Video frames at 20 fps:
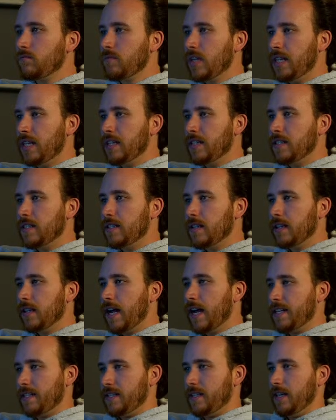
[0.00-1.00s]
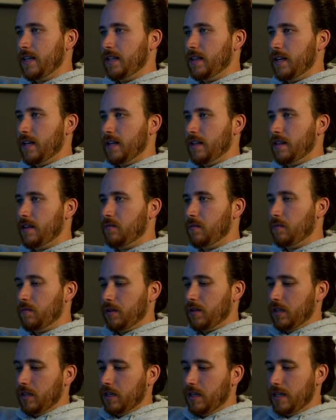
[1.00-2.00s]
and this is the last thing that I think we
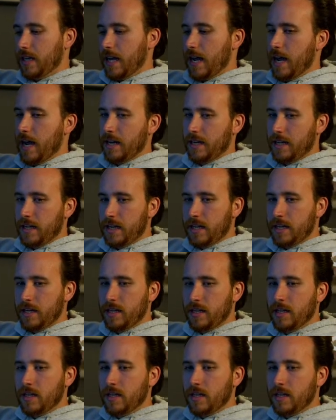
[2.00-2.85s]
really need to add in.